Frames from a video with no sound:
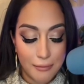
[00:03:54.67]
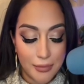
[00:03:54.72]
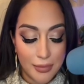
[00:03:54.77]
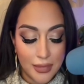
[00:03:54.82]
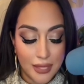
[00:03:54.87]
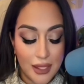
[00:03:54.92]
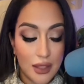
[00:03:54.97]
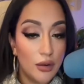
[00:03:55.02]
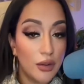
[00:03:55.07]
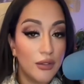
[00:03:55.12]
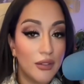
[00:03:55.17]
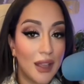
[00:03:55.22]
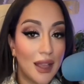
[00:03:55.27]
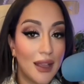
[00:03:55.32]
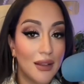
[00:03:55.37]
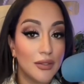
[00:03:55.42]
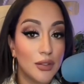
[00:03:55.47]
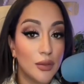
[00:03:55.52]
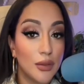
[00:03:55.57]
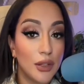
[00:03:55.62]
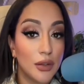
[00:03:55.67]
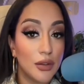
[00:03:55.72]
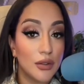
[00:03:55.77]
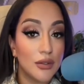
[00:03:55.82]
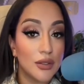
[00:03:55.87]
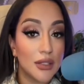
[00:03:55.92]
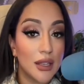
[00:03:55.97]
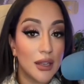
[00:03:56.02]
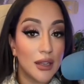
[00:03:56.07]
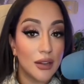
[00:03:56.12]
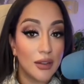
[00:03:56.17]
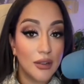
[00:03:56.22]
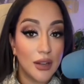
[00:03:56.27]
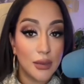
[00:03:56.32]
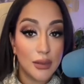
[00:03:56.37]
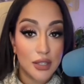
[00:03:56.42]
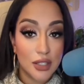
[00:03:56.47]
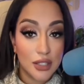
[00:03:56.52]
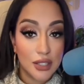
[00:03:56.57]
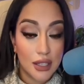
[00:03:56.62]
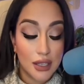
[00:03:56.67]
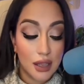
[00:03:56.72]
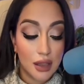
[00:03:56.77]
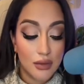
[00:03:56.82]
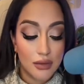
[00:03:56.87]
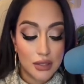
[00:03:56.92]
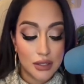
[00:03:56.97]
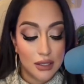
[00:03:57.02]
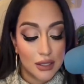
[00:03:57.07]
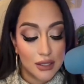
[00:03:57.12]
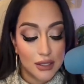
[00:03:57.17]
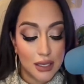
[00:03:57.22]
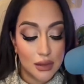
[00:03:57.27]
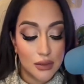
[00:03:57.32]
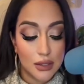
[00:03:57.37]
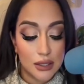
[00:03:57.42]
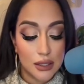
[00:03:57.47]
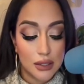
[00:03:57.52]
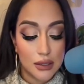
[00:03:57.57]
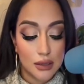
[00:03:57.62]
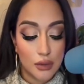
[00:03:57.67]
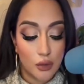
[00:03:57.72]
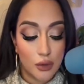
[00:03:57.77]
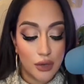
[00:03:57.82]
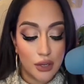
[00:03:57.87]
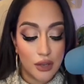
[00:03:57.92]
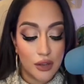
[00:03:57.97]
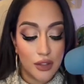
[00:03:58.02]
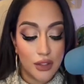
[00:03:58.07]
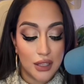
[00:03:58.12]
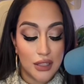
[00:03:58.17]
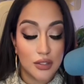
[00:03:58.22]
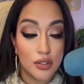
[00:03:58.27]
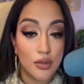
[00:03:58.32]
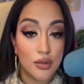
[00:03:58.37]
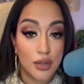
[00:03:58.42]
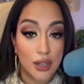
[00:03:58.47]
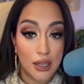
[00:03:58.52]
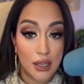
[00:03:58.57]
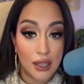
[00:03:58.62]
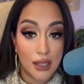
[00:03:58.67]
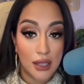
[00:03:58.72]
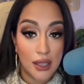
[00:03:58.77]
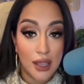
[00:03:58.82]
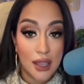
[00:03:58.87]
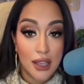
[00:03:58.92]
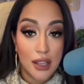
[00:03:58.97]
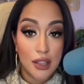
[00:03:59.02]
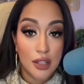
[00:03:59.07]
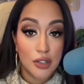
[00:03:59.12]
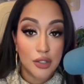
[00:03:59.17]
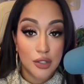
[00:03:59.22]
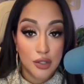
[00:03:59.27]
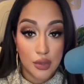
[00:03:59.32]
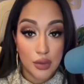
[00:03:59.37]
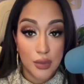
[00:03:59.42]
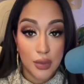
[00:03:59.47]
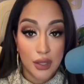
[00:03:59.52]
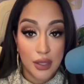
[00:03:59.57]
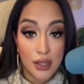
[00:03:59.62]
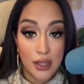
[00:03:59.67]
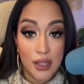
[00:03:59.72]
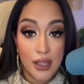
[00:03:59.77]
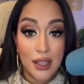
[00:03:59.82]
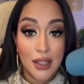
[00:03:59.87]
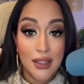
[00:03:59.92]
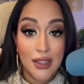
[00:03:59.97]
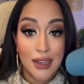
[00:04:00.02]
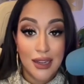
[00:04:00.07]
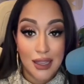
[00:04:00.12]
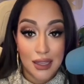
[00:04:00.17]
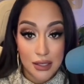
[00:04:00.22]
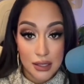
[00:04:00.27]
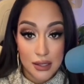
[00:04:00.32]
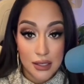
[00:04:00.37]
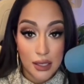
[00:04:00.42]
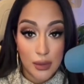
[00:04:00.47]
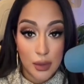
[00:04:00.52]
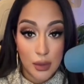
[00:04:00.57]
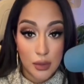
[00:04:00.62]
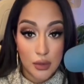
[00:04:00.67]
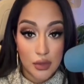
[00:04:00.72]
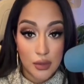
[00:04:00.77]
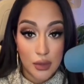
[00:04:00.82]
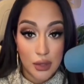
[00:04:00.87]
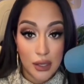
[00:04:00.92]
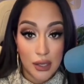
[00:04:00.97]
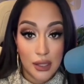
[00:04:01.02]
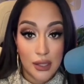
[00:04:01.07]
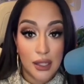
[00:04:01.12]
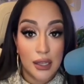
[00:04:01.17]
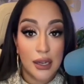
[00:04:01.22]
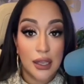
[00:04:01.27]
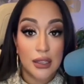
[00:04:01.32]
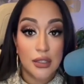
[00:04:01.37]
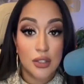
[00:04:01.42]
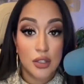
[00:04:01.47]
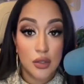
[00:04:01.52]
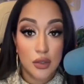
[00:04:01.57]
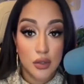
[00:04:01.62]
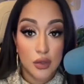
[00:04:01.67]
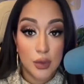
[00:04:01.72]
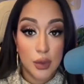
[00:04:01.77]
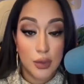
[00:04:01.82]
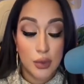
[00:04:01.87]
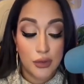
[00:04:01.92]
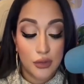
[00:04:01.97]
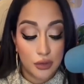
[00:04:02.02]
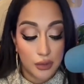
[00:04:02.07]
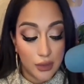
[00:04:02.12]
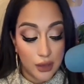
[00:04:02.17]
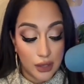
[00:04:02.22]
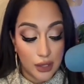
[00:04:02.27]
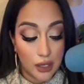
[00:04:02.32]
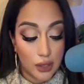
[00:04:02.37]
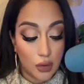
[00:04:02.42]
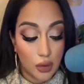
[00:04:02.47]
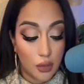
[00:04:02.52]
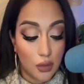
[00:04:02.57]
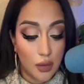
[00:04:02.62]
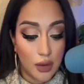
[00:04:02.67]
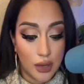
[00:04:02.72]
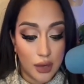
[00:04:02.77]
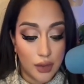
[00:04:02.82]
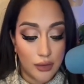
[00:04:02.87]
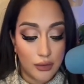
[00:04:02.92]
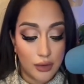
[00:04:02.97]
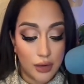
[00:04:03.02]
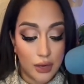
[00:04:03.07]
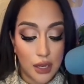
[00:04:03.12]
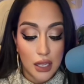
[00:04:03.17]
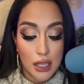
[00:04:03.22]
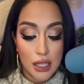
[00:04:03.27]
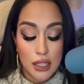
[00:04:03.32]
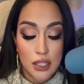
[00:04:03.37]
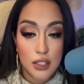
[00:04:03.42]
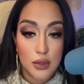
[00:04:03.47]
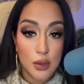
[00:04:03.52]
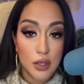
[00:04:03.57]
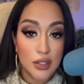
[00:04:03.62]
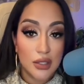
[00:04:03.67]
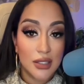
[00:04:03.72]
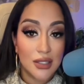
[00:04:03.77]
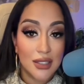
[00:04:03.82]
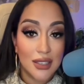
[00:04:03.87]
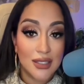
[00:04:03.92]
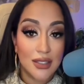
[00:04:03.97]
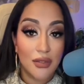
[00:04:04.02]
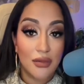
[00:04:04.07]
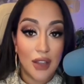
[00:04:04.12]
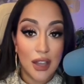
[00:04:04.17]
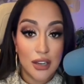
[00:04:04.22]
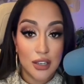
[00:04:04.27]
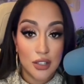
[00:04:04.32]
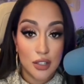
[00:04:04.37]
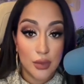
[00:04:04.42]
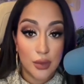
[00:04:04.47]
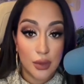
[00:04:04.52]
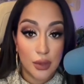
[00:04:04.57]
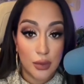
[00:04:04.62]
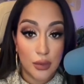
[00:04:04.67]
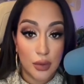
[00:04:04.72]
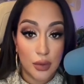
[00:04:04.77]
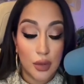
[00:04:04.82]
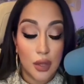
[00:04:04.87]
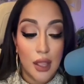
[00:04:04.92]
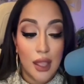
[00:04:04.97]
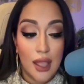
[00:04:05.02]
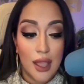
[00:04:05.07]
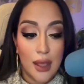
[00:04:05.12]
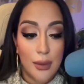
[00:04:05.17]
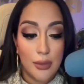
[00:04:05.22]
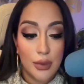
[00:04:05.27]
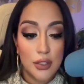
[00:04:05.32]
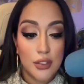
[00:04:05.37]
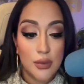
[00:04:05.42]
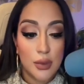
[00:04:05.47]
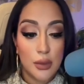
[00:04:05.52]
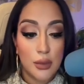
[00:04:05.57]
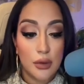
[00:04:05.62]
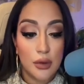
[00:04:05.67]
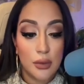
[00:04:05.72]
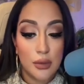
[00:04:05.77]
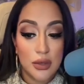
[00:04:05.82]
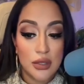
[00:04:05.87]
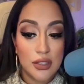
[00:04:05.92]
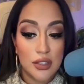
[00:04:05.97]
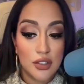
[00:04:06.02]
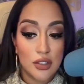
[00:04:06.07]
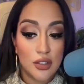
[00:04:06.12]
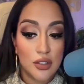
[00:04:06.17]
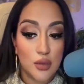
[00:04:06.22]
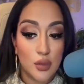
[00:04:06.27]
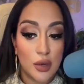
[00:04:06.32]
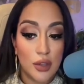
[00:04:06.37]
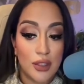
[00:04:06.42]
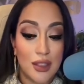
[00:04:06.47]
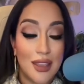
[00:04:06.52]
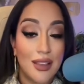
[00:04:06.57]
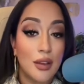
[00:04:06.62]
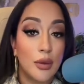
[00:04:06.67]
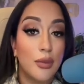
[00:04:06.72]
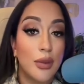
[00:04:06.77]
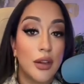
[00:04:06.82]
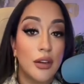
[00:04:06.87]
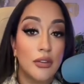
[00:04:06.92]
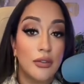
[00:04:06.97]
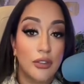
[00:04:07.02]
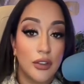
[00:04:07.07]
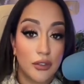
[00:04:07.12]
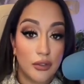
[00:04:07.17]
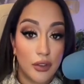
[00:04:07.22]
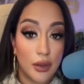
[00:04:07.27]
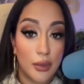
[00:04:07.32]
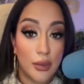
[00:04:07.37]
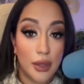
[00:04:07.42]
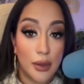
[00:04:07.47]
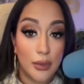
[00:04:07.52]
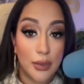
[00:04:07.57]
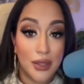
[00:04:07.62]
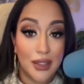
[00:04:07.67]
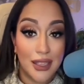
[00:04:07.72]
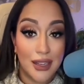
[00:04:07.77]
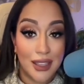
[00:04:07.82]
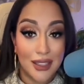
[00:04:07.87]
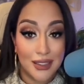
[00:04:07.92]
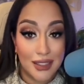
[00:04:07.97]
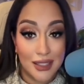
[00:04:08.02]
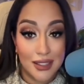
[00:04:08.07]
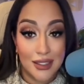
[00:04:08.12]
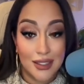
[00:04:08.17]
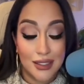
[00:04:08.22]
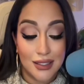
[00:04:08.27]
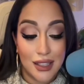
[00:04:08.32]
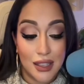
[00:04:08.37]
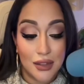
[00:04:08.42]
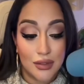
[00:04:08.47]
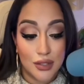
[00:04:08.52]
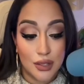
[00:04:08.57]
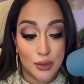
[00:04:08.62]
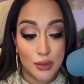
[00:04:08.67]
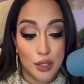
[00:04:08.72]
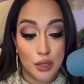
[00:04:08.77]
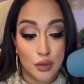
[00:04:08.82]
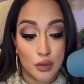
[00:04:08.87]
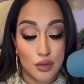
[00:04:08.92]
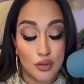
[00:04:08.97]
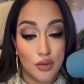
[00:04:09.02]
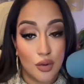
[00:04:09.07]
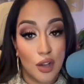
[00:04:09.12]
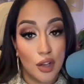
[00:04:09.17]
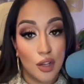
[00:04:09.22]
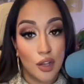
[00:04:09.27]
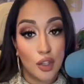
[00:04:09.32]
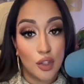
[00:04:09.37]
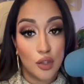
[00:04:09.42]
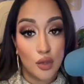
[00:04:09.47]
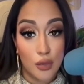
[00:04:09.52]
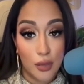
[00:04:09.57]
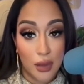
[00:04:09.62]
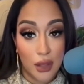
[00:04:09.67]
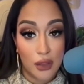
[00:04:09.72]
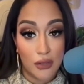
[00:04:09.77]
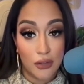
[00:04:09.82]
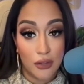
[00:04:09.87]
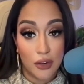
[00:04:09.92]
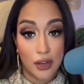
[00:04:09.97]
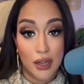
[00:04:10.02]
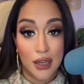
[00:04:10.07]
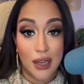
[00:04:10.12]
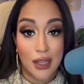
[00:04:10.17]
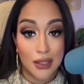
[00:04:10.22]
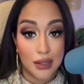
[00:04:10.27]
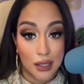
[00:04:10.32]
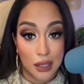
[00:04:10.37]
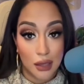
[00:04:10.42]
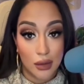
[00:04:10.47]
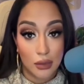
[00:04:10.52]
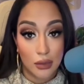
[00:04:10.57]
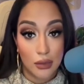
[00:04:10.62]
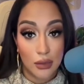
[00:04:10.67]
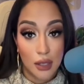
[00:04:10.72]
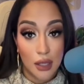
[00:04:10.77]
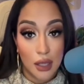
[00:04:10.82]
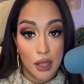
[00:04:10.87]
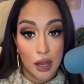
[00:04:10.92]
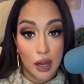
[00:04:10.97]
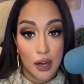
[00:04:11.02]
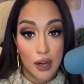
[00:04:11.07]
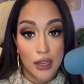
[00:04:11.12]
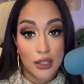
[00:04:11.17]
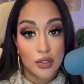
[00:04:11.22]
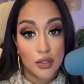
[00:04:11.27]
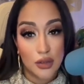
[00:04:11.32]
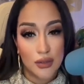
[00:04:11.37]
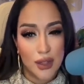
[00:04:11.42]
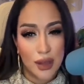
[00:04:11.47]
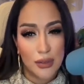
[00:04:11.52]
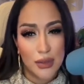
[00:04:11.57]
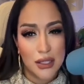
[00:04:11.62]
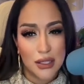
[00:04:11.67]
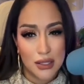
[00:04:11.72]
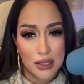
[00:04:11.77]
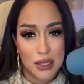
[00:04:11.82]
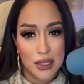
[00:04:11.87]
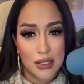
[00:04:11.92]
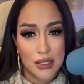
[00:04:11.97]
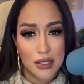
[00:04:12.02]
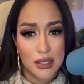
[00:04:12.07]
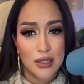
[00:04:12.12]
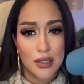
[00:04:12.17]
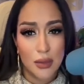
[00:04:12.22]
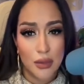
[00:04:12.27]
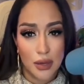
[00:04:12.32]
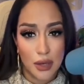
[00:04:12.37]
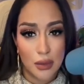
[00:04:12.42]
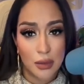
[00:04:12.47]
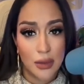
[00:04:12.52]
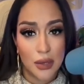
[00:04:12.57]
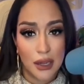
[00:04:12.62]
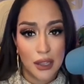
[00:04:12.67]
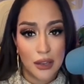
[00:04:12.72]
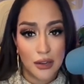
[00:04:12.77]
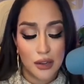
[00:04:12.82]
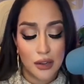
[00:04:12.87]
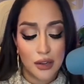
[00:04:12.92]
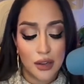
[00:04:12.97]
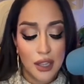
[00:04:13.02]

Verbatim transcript: they don't even have to be a nerve sign, all right? But just take it how it resonates. I'm seeing someone here that's greedy. They're stupid. They like to take people's money. They like to use people for money or whatever. This person takes advantage of people and puts people in positions where they could benefit from it. But then at the end of the day, if something goes wrong, you pay for it, not them. All right. So that makes sense. This is a manipulator.